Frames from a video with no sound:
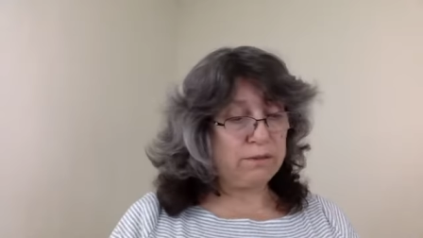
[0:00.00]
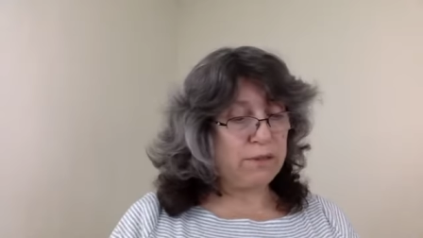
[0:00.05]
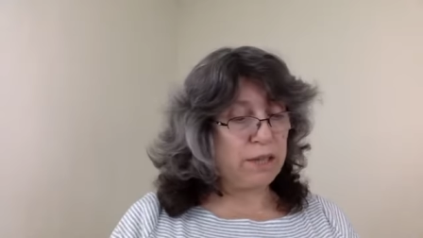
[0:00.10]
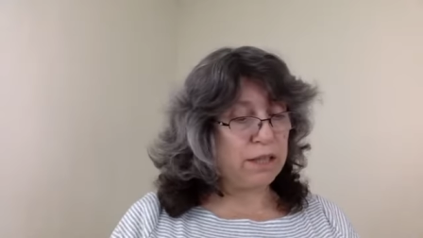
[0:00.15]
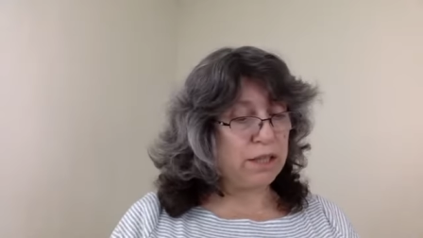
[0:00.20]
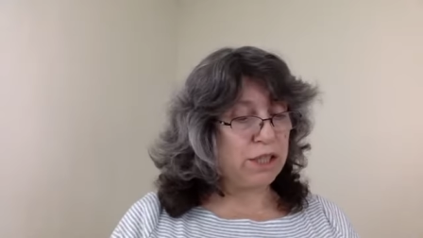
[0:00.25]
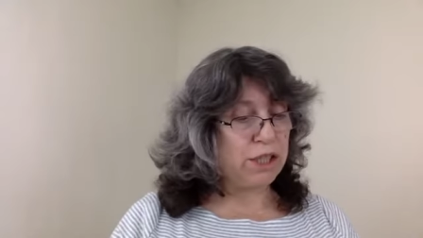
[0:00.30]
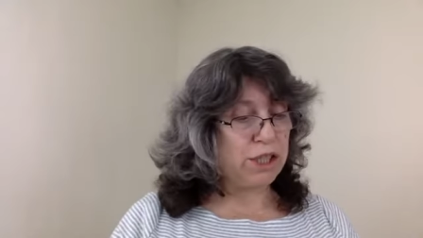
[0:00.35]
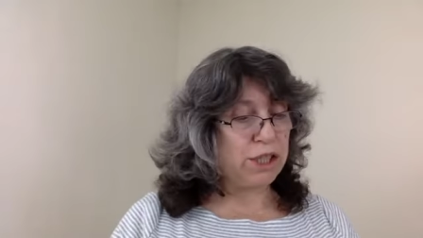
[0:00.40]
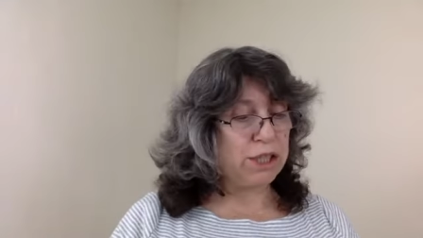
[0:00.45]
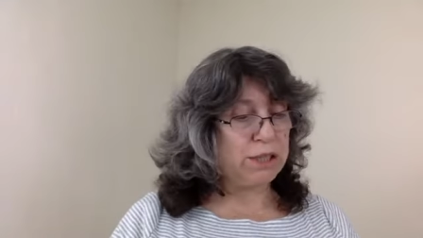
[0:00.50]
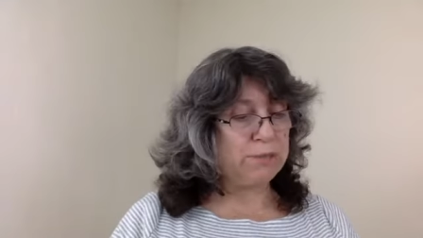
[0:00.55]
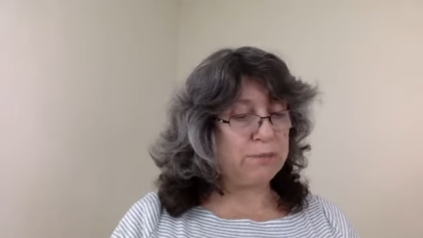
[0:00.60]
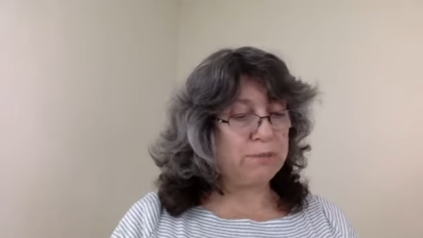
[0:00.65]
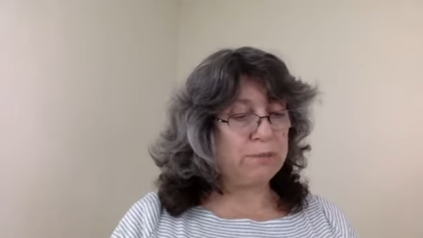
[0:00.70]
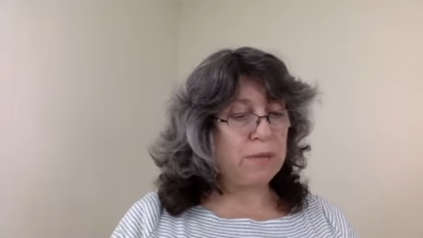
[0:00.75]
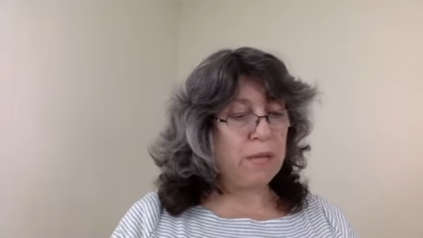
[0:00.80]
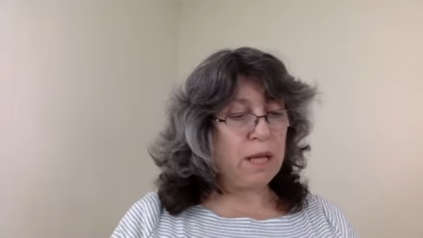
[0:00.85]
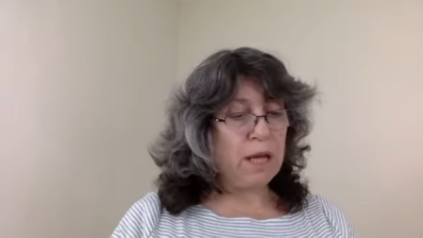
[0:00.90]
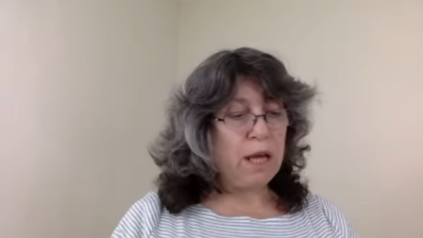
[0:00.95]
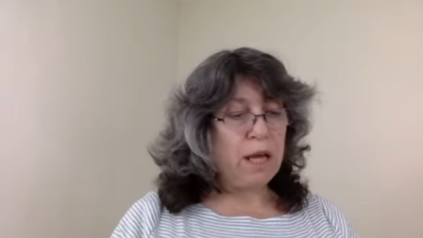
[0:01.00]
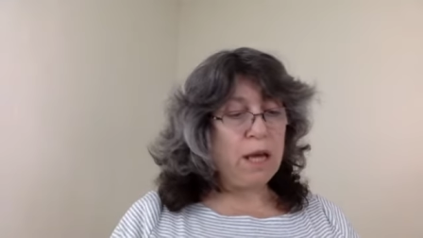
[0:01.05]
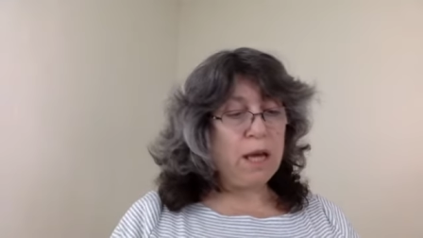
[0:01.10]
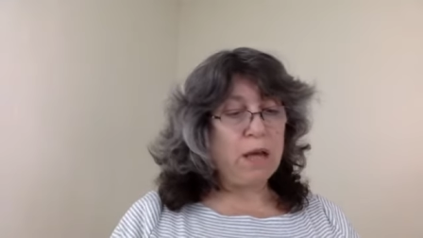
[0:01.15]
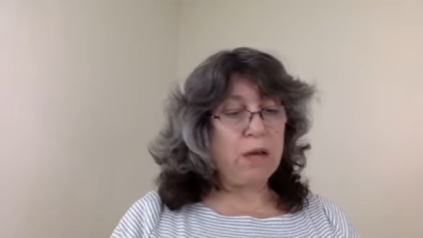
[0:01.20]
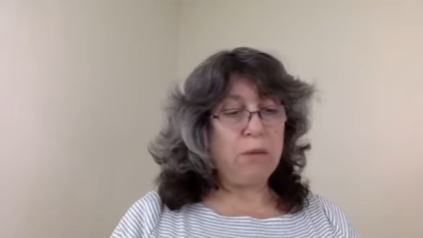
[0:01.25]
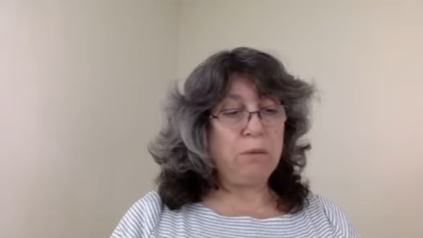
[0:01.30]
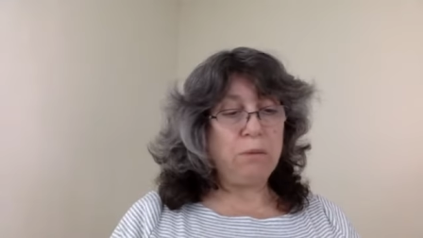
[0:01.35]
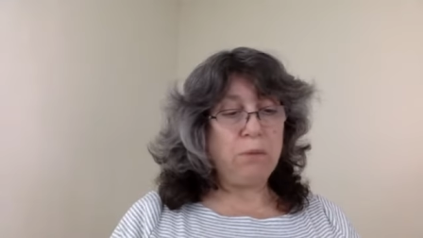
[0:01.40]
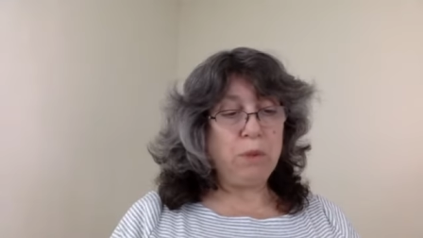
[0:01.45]
function,
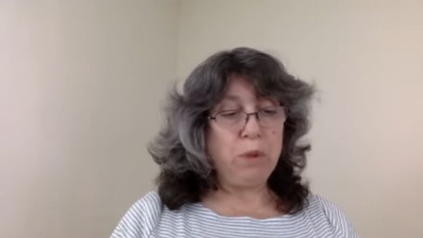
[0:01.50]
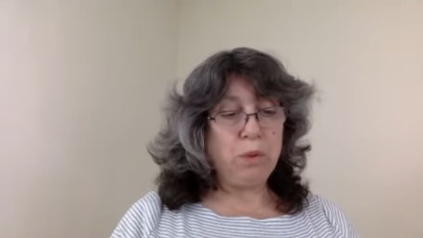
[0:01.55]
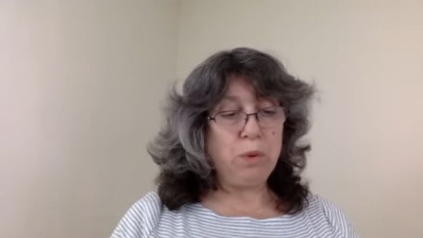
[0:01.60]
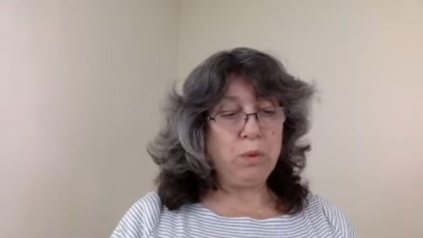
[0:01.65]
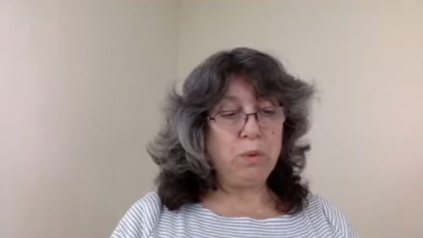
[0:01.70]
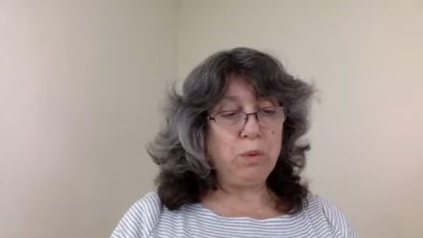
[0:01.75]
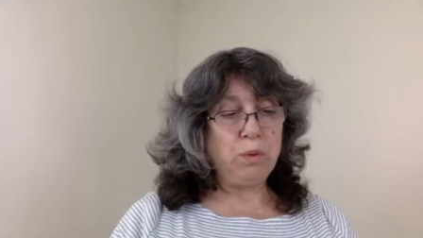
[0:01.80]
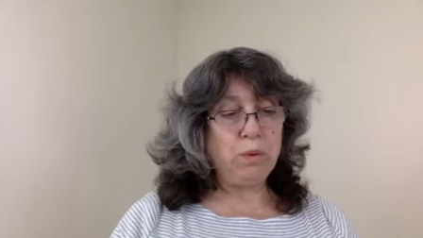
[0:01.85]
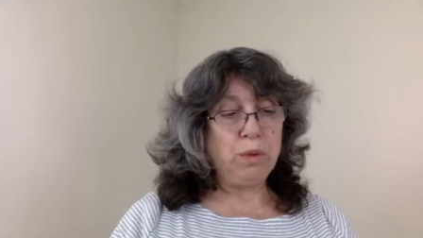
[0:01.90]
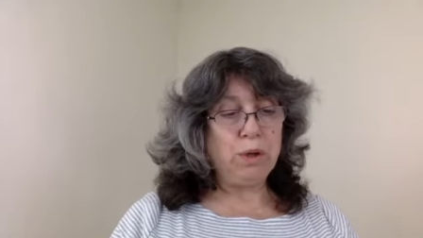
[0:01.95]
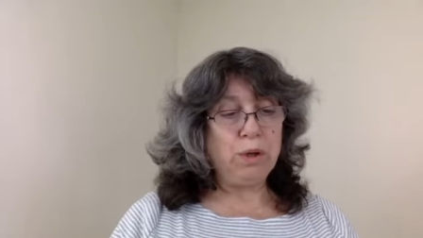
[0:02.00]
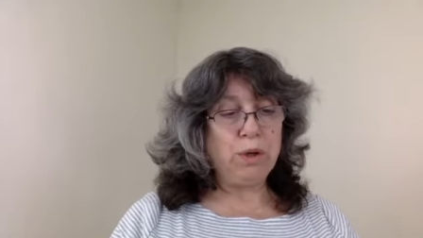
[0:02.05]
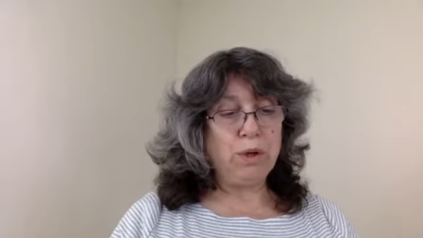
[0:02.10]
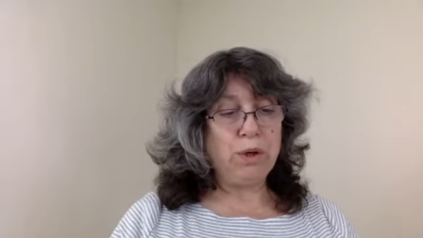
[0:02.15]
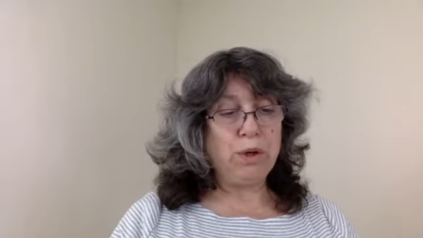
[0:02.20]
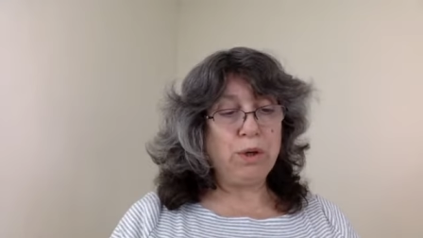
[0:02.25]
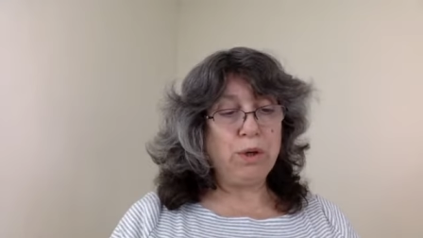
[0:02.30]
immune,